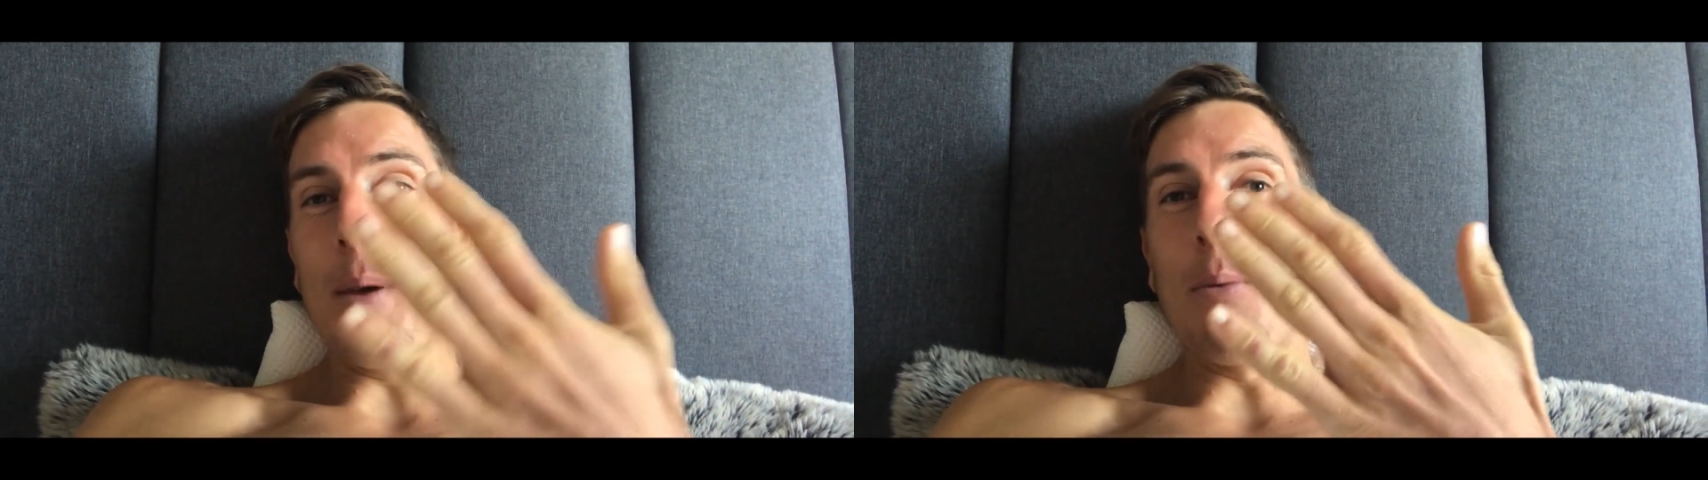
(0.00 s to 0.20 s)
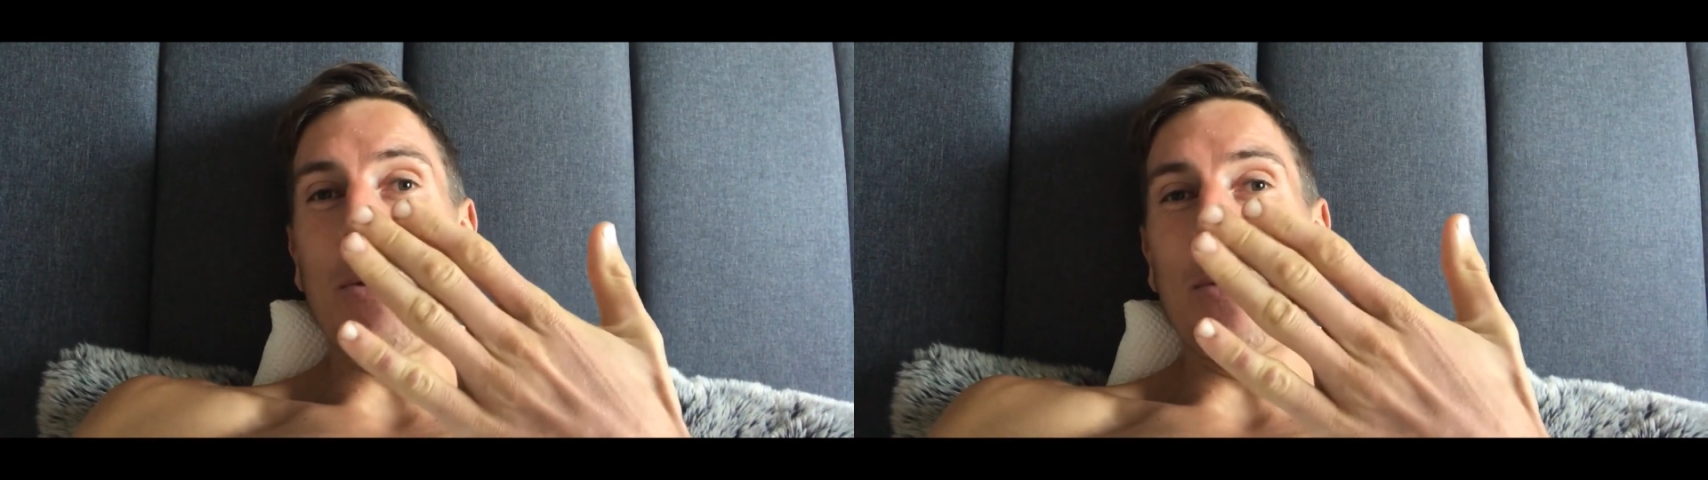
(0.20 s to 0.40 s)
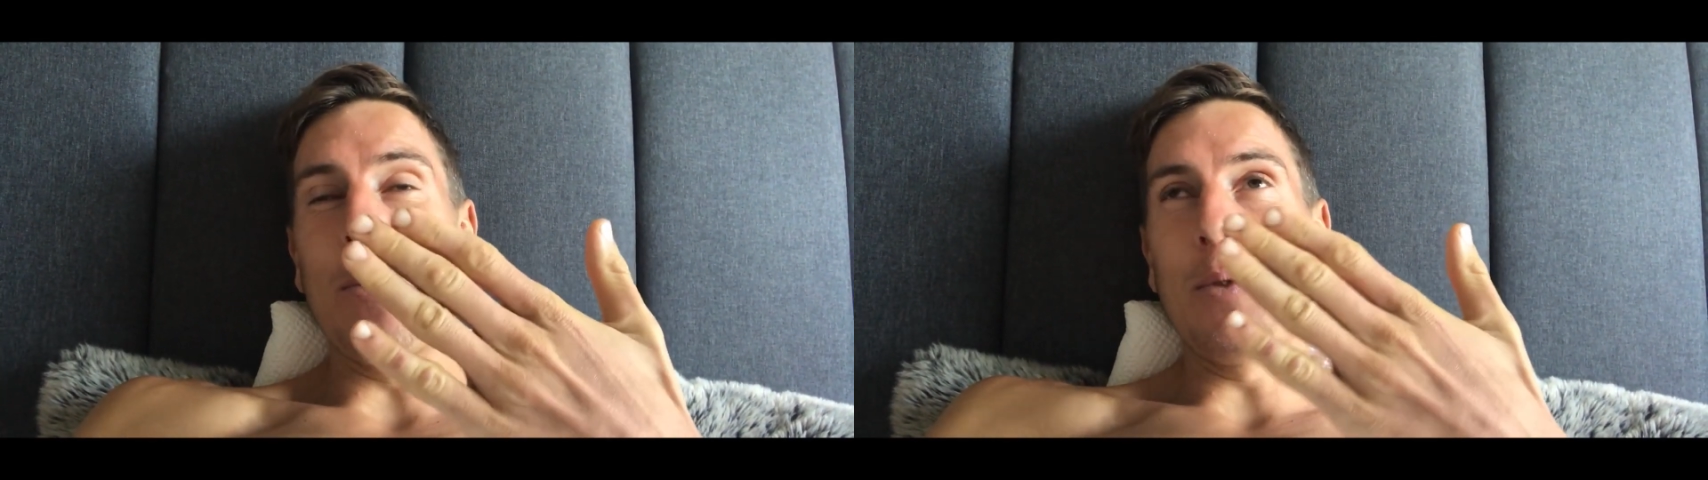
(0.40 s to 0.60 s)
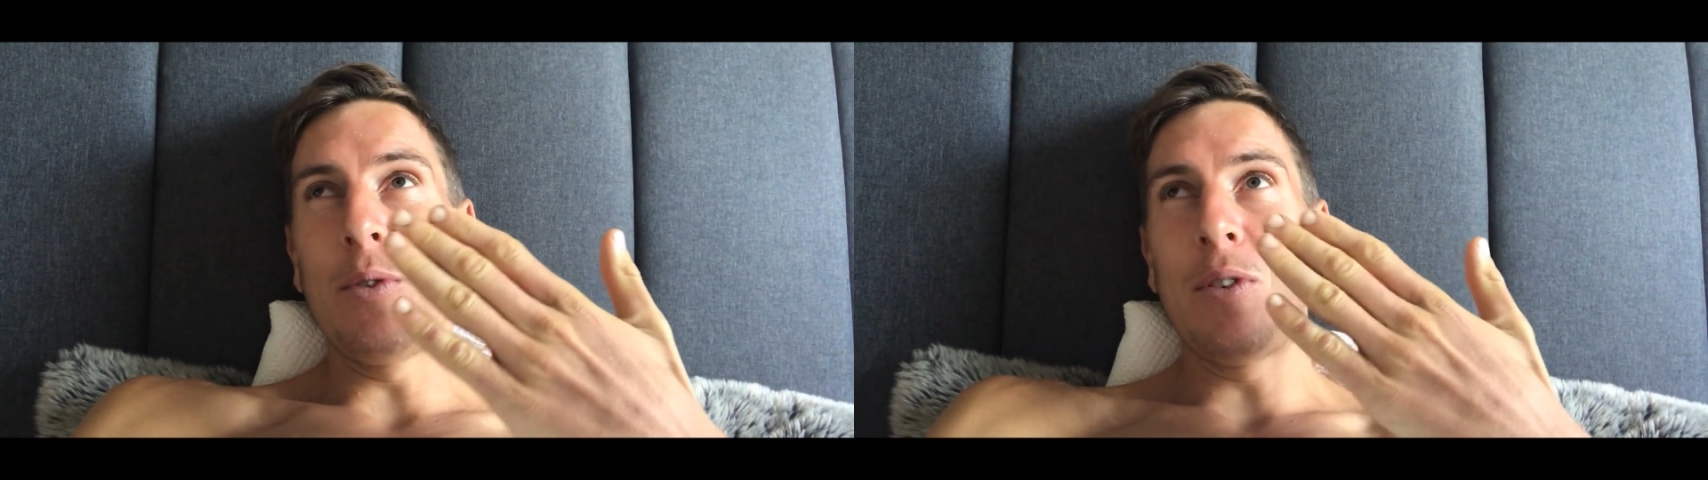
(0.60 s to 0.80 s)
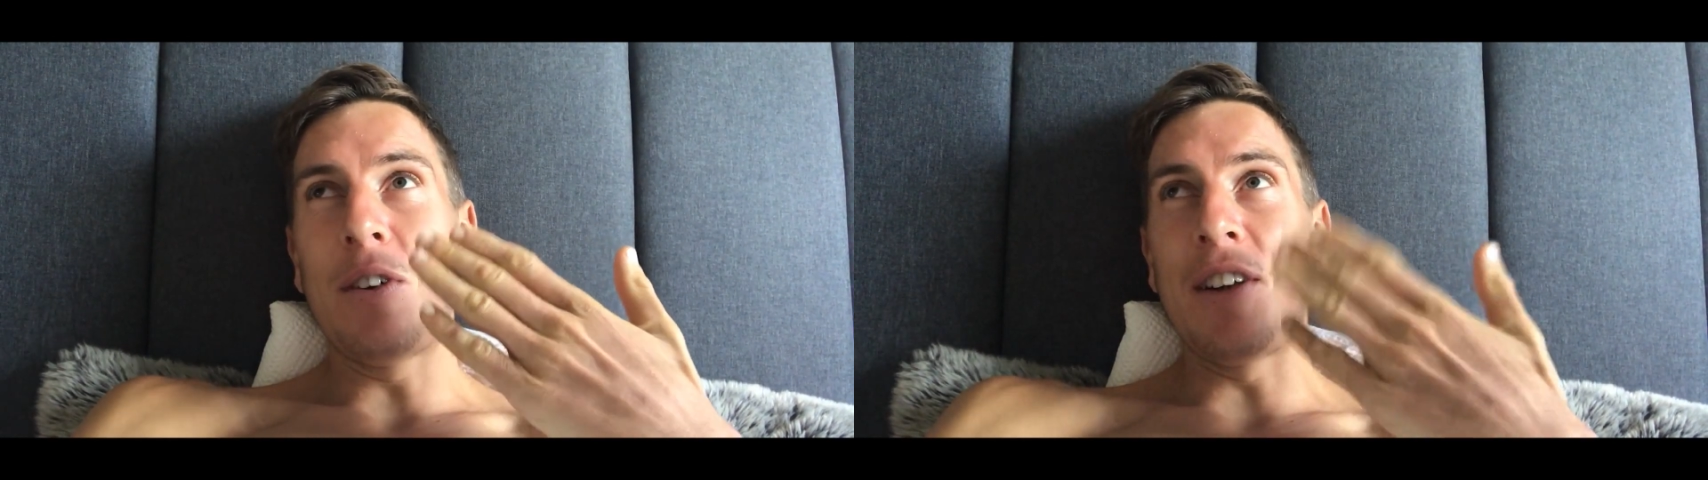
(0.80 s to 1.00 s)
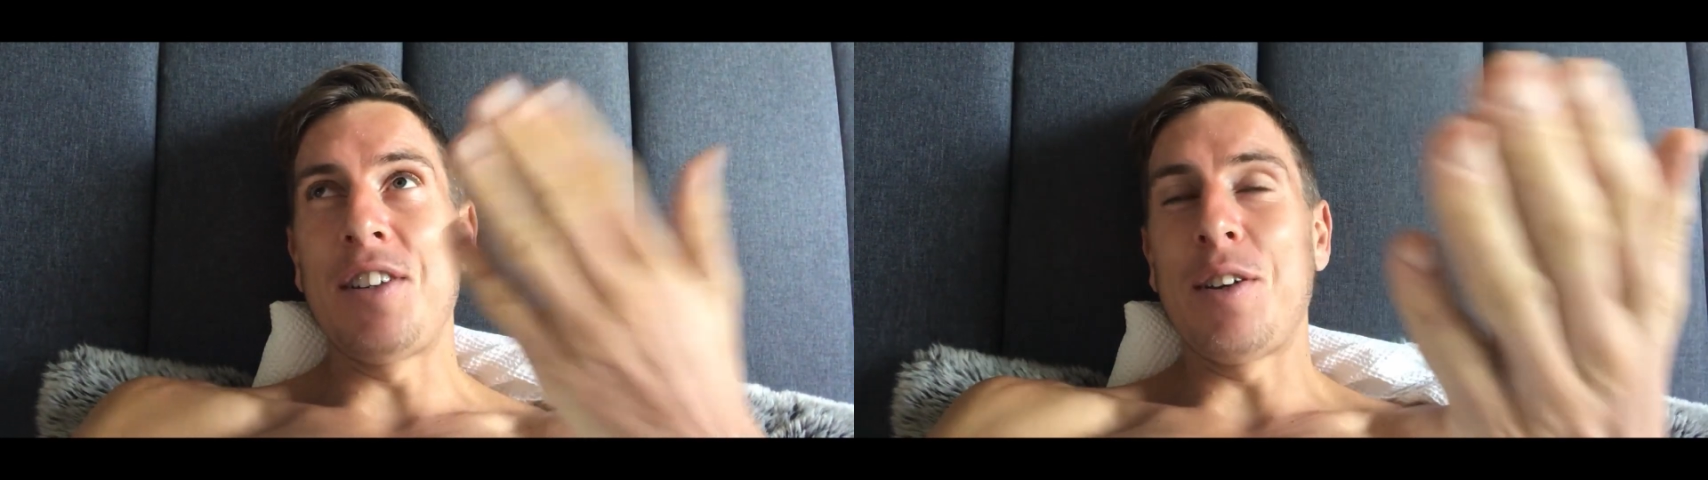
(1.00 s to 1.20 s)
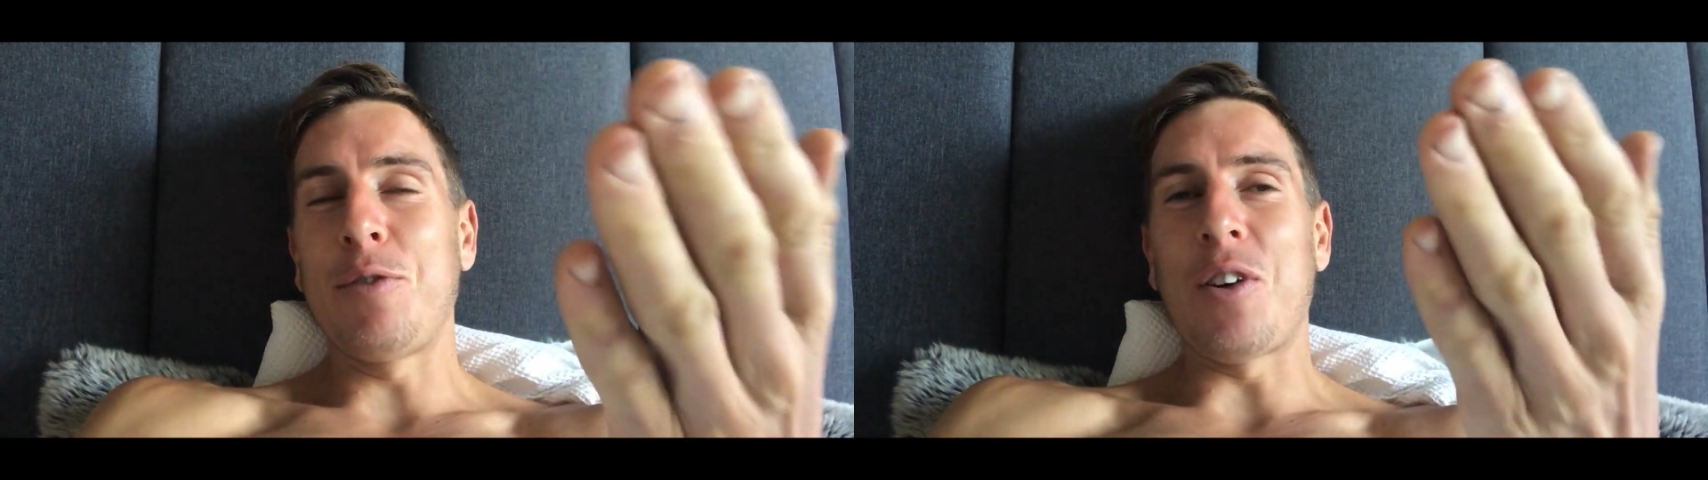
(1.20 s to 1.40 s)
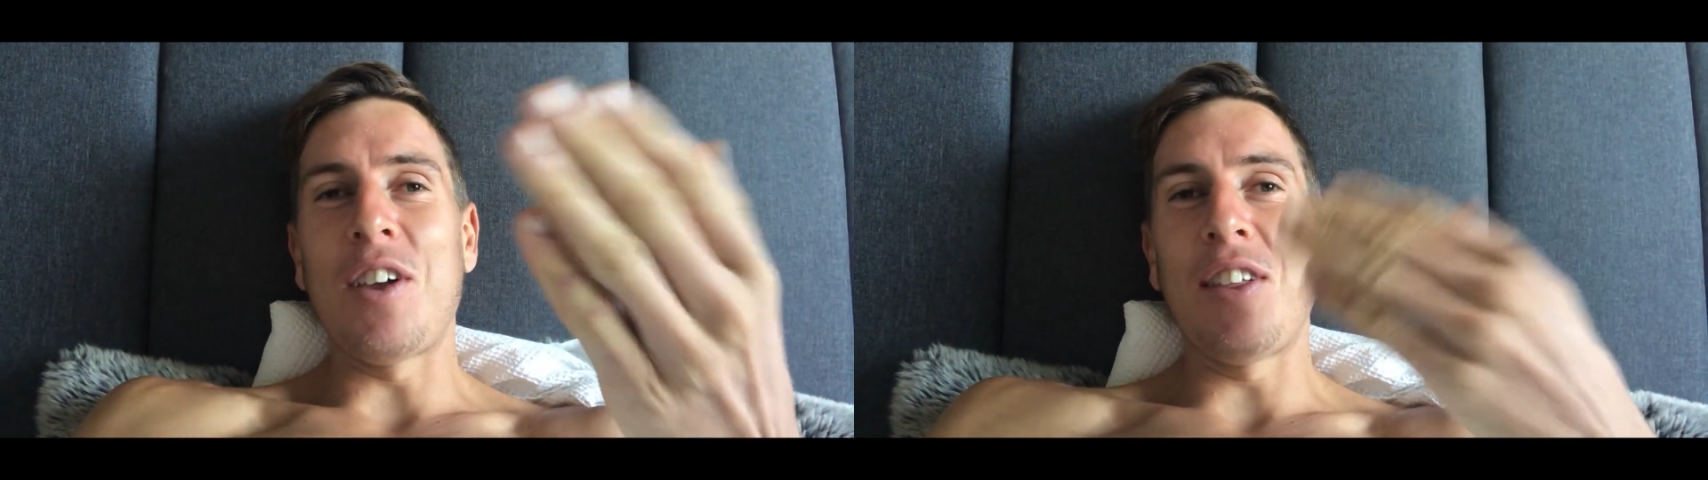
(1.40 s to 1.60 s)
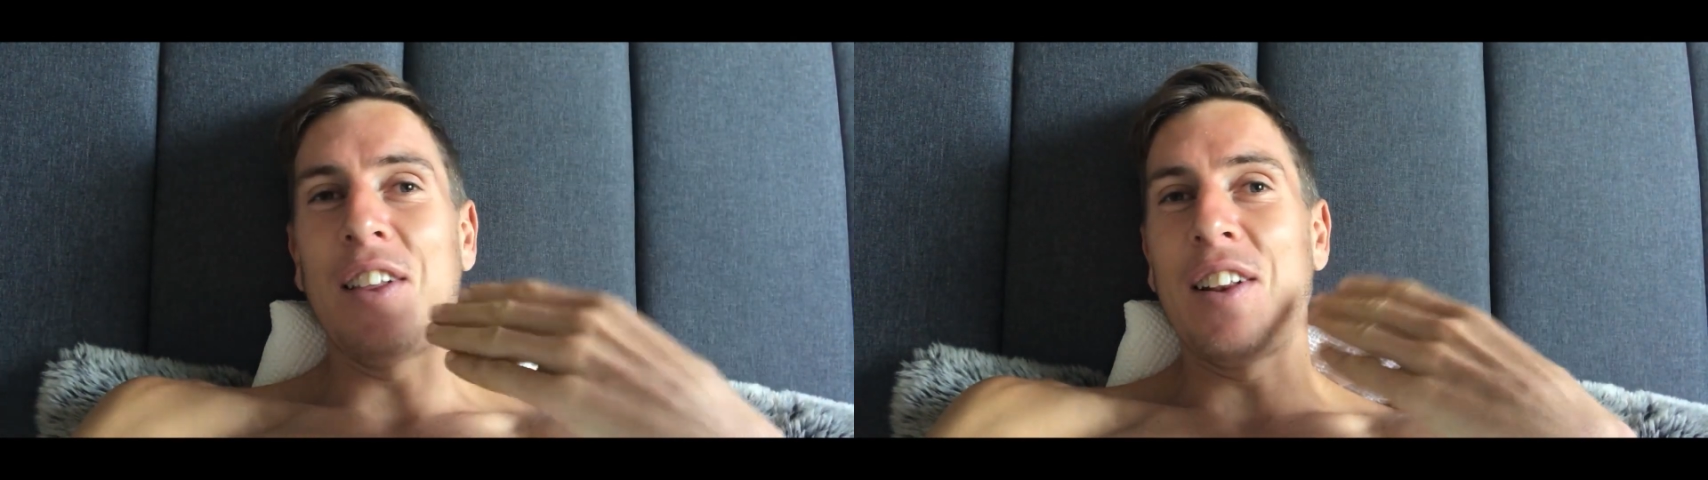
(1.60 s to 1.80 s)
people identify